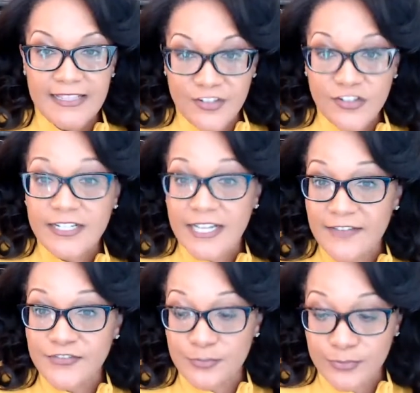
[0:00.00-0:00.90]
they're going to
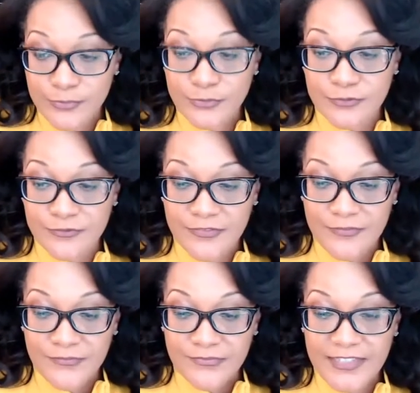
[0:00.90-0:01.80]
have to prove
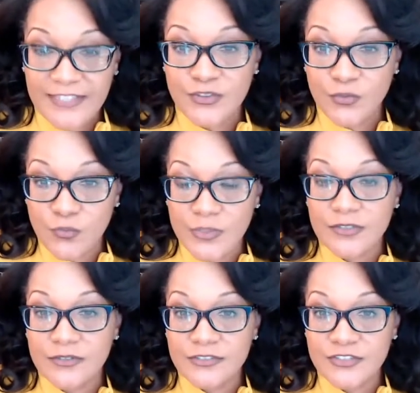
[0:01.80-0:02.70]
that the
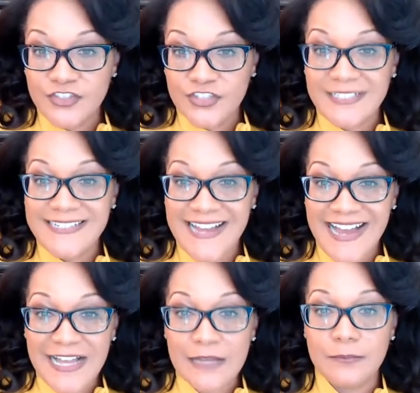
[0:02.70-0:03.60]
will should
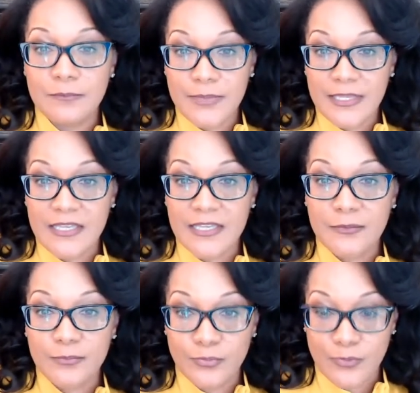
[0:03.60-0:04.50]
not
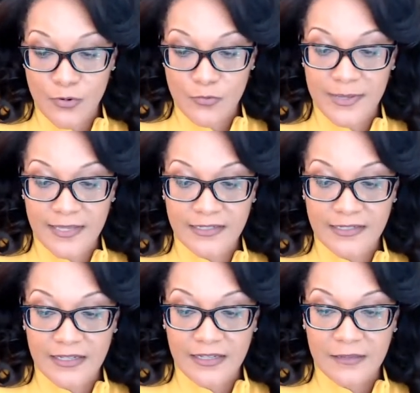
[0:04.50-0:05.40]
be
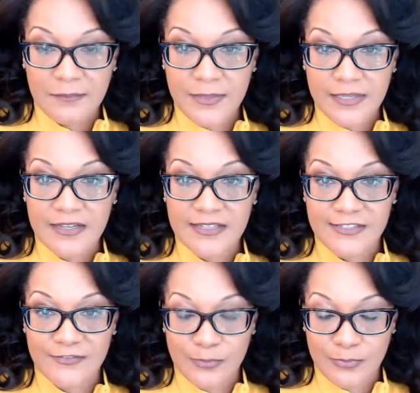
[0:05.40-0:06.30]
probated because
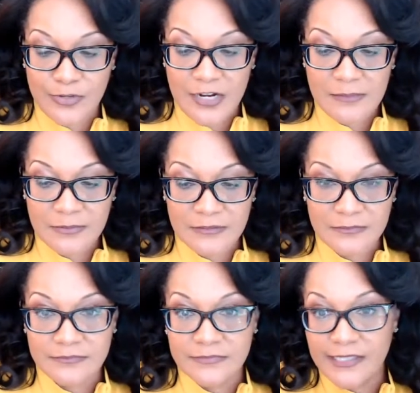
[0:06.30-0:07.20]
of a
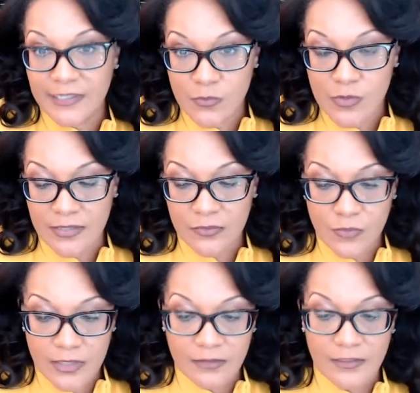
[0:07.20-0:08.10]
problem. Like what?
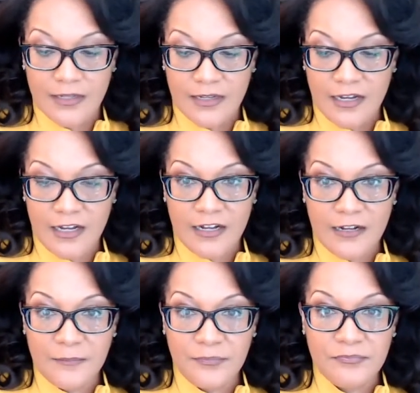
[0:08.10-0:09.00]
Well,
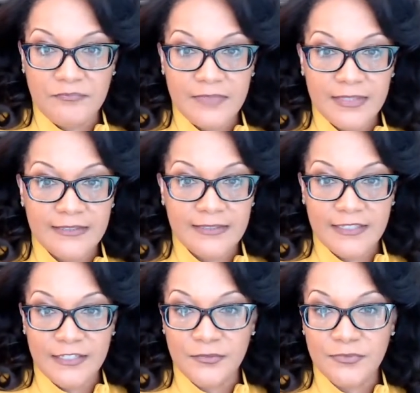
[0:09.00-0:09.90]

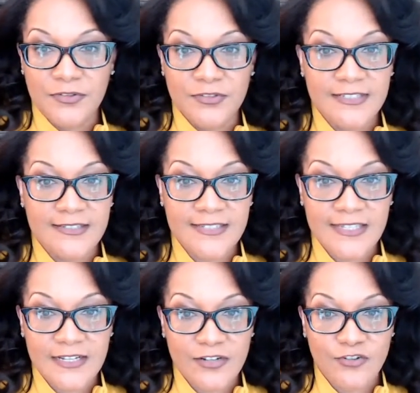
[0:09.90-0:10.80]
the
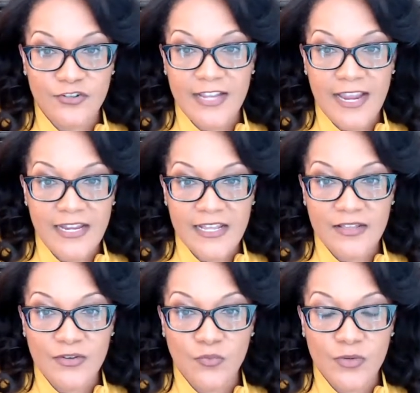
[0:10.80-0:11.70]
decedent
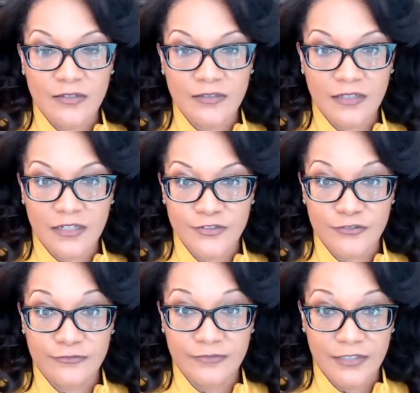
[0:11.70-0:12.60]
creating a will
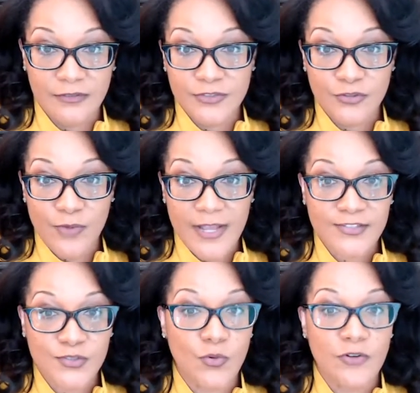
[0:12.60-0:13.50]
under, you know,
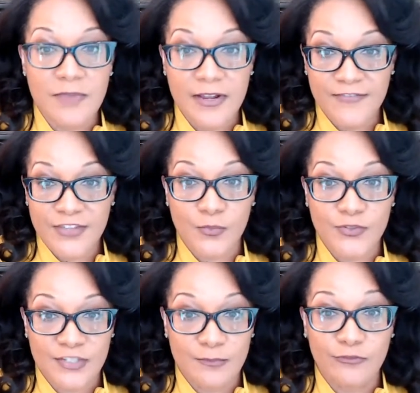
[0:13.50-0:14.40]
duress, or if there
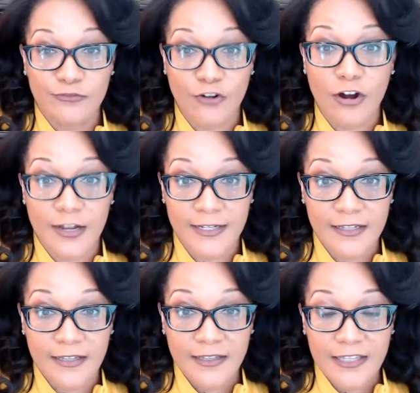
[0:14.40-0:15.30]
was some fraud
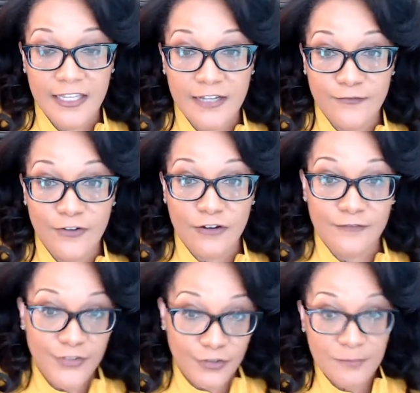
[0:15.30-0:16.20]

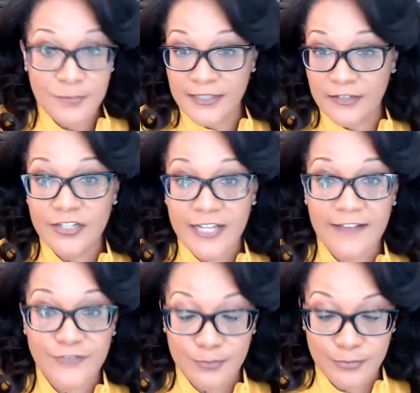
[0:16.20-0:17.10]
involved. They're going to
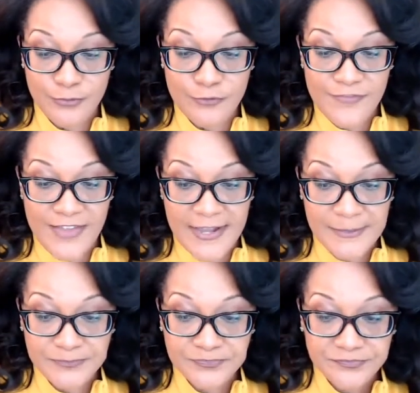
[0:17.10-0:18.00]
have to prove that.